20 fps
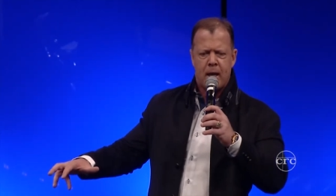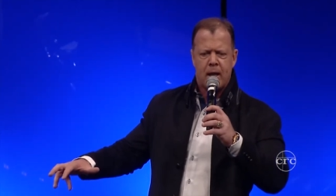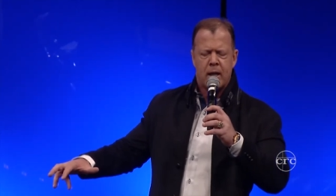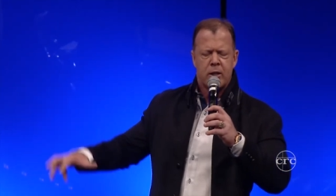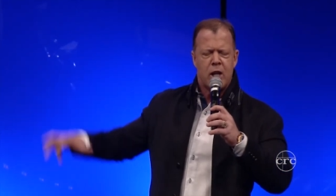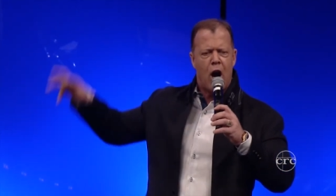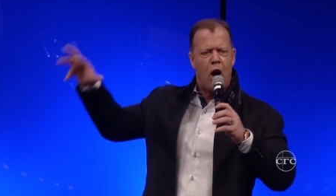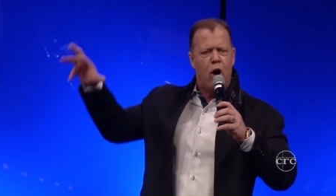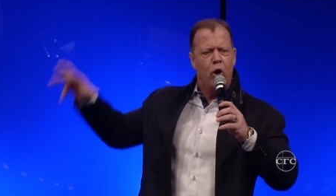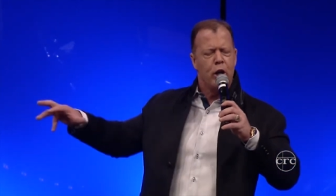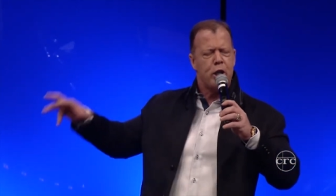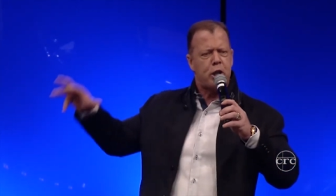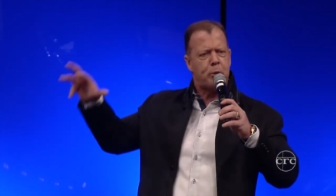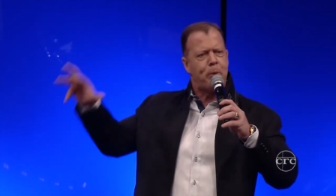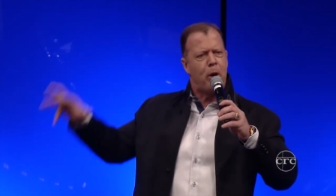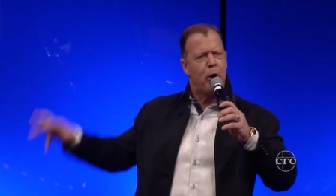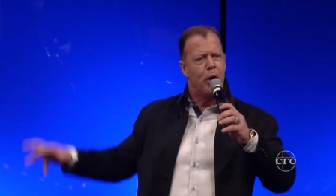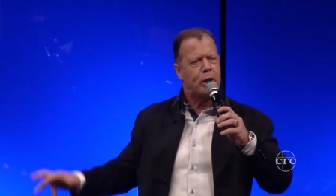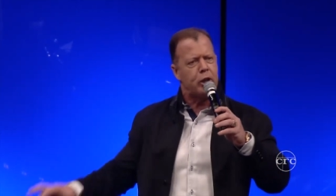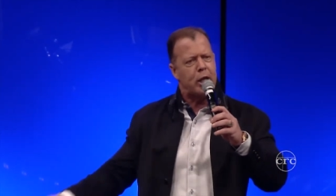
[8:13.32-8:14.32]
The Holy
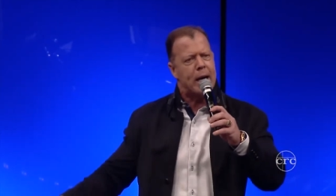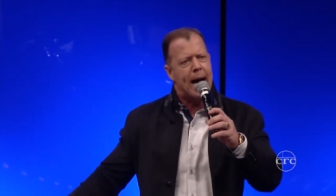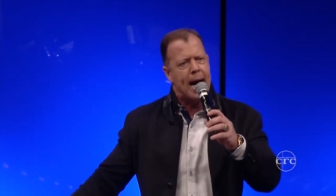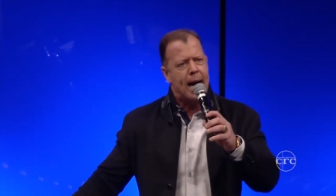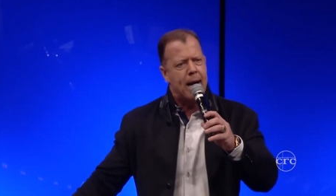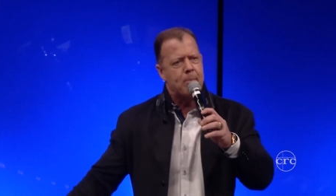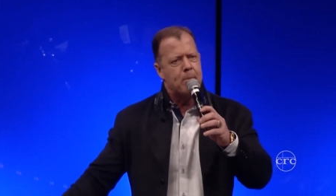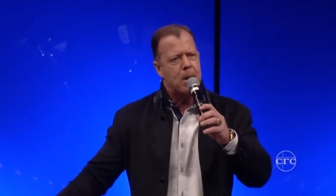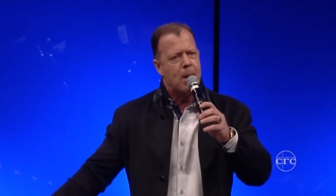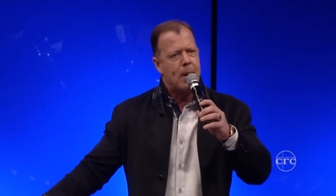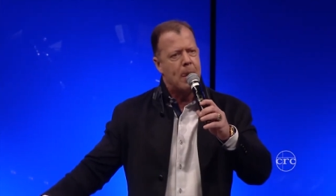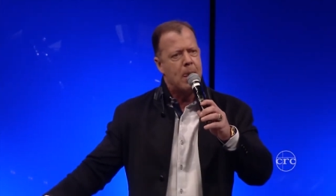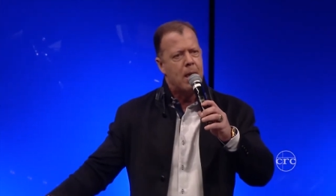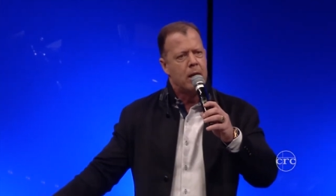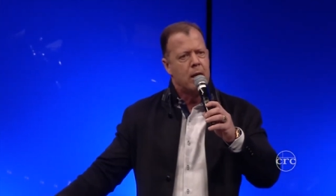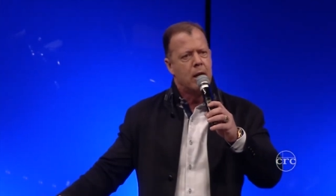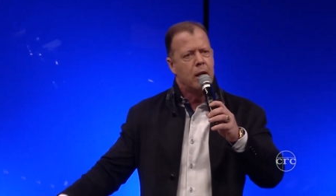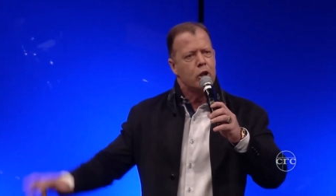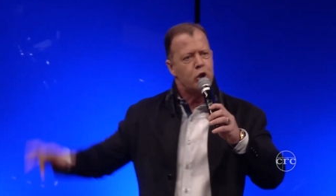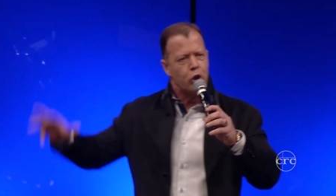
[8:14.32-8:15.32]
Spirit came
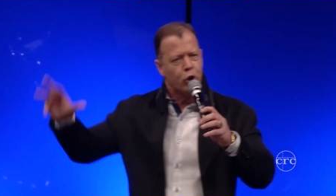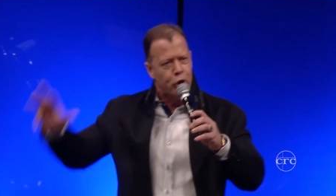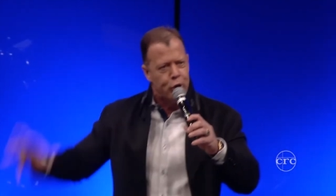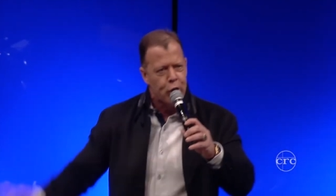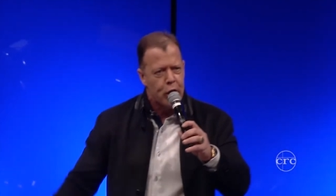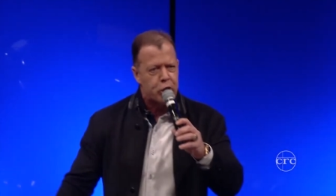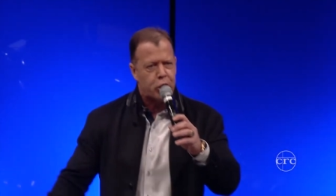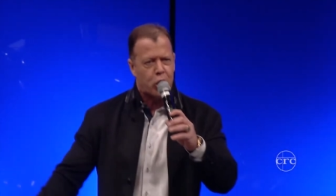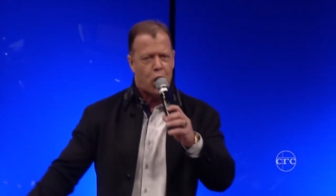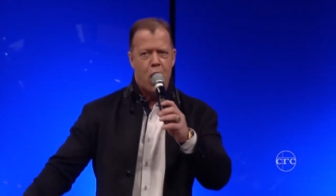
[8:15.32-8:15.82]
to this